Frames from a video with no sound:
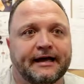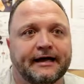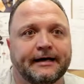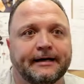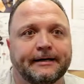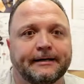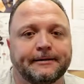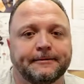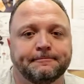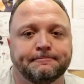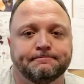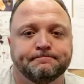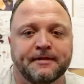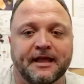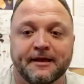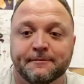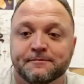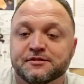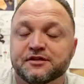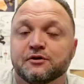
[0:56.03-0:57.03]
Um,
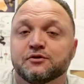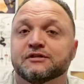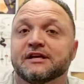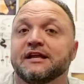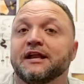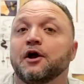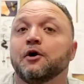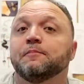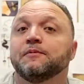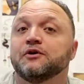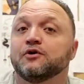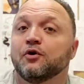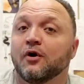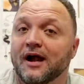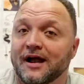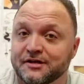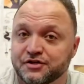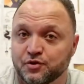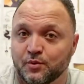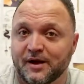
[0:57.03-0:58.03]
EPSOs can help you
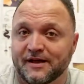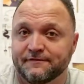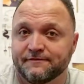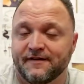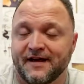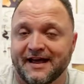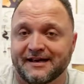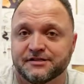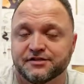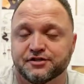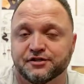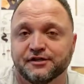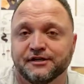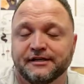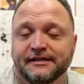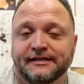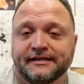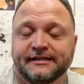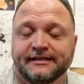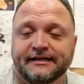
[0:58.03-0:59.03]
graduate faster
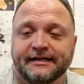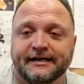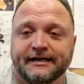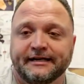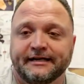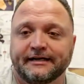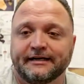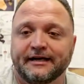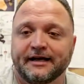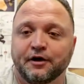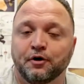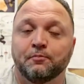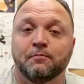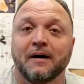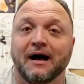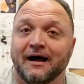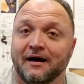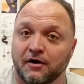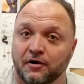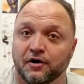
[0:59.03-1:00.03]
uh, help
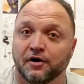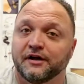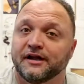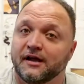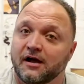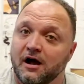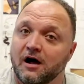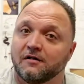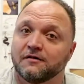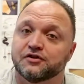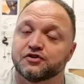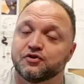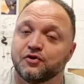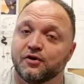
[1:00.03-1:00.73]
by earning college